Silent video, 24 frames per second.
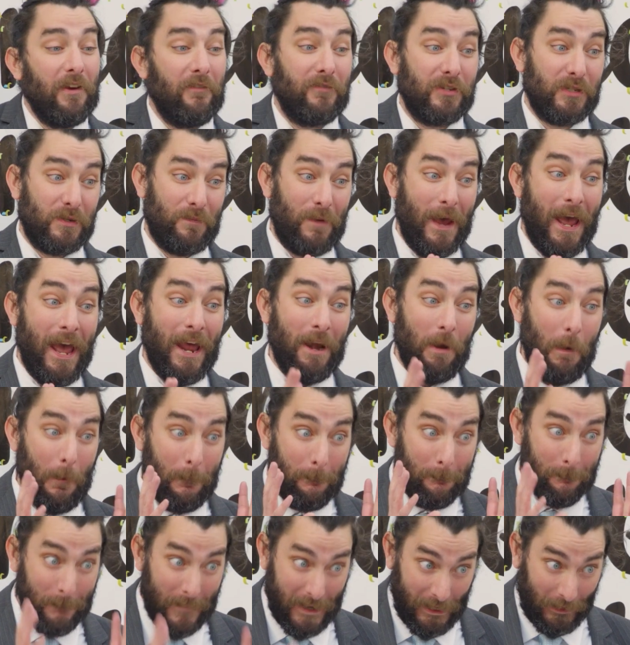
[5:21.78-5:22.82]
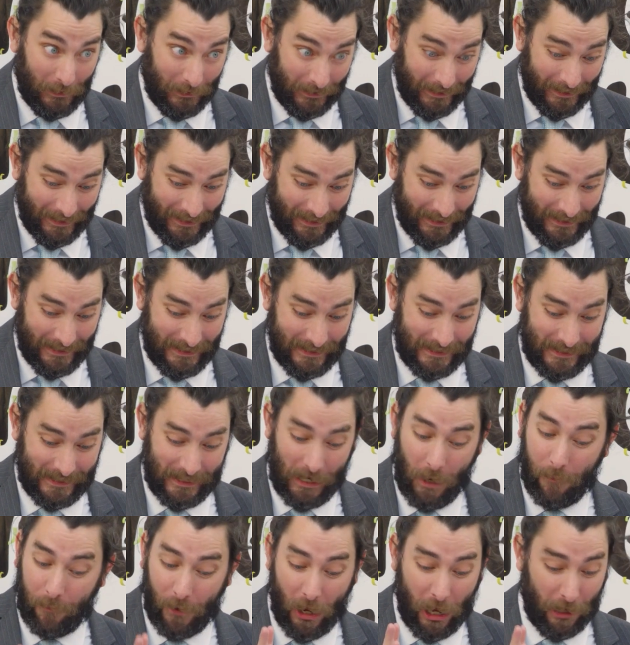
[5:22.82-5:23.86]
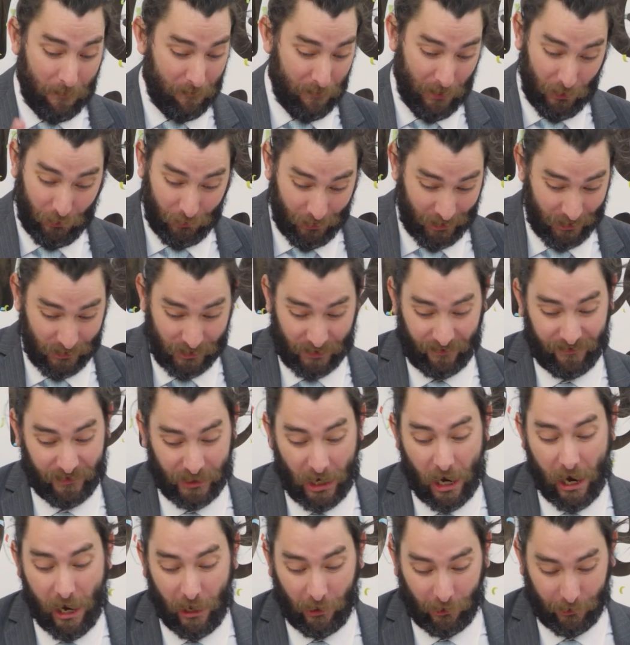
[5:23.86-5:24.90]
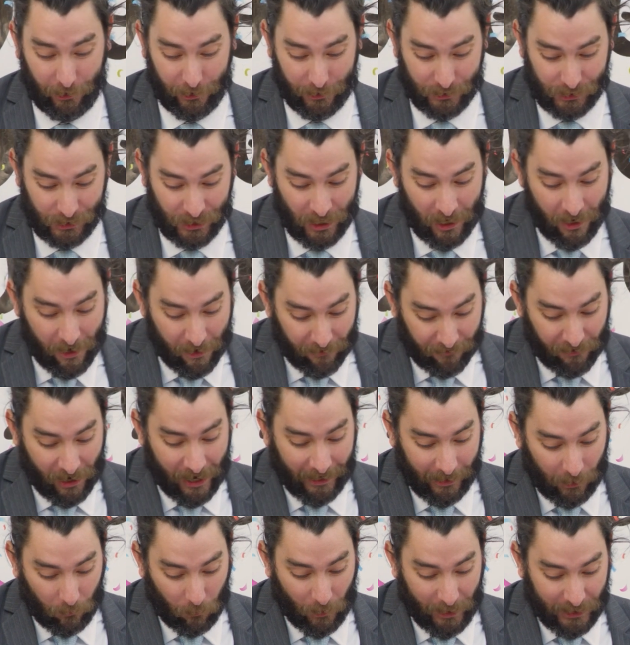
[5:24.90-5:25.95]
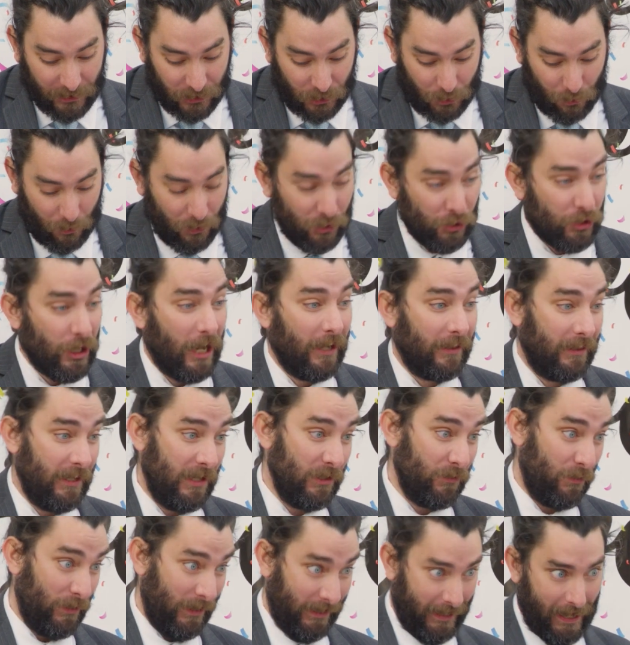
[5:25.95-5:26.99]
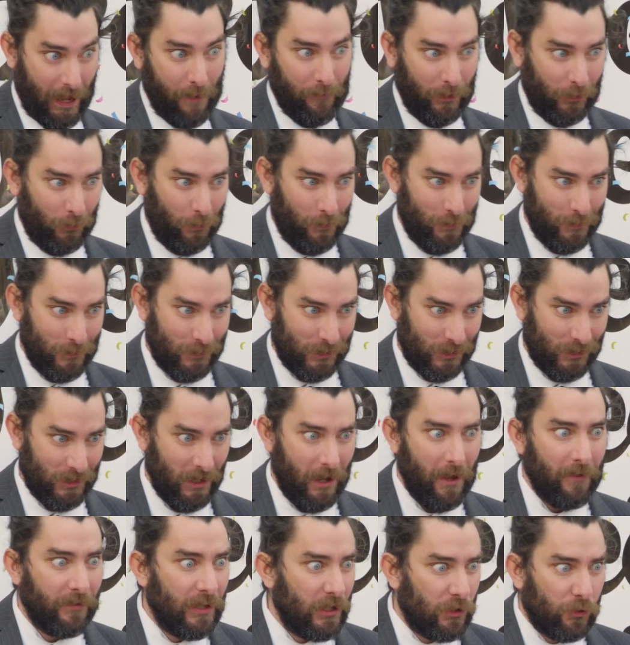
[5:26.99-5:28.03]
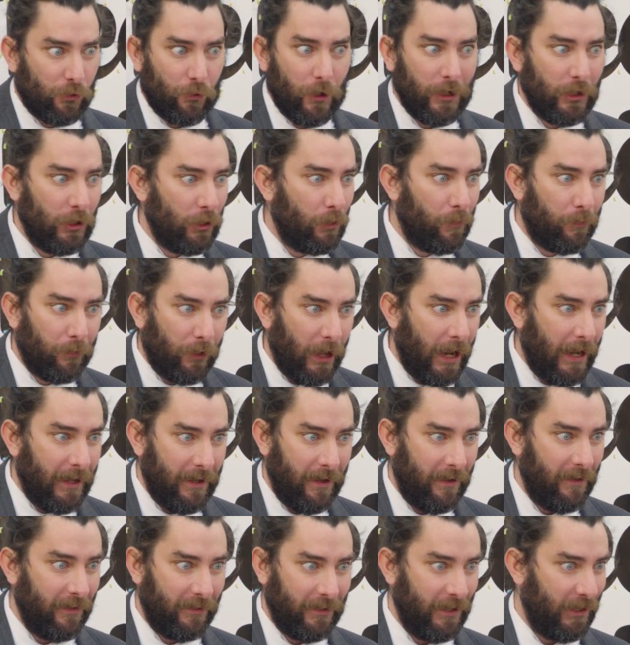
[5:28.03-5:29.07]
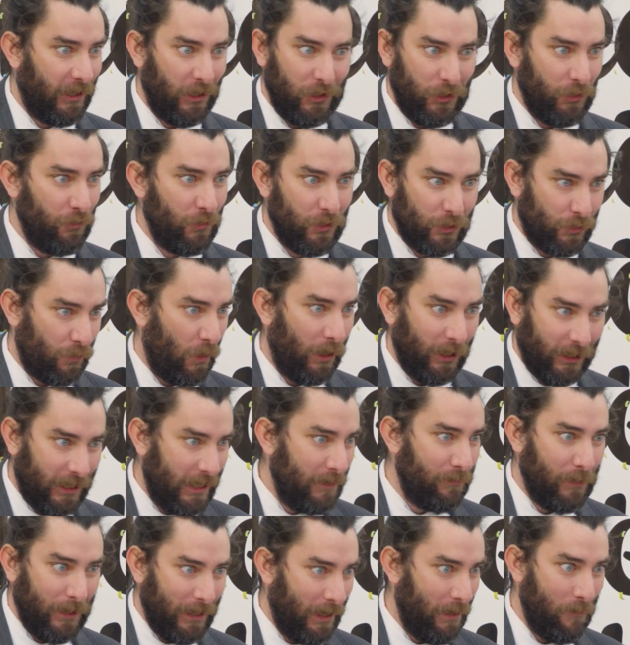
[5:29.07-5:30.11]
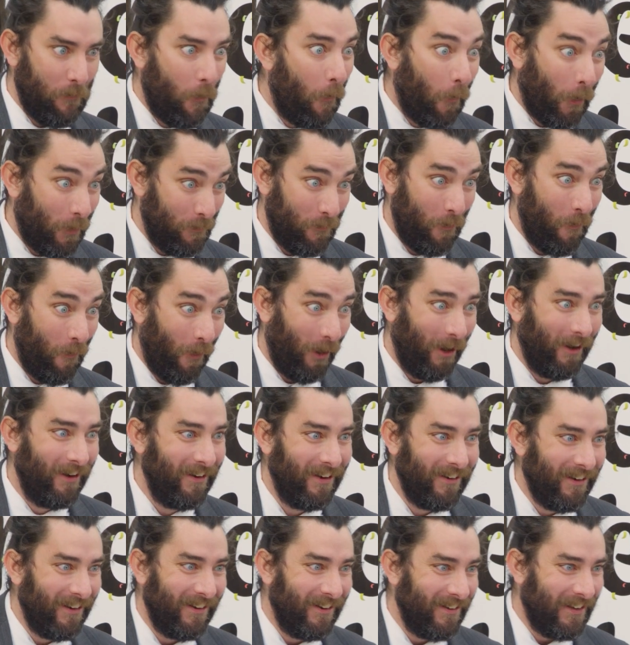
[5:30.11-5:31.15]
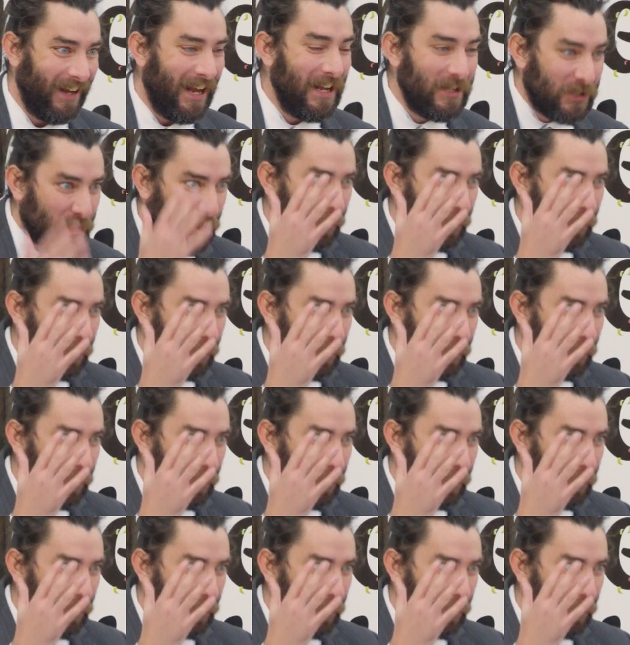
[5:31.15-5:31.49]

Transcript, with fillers: have spent millions upon millions of dollars finding ways to inject these with chemicals that trick your brain into thinking you just want to keep eating more and more. It's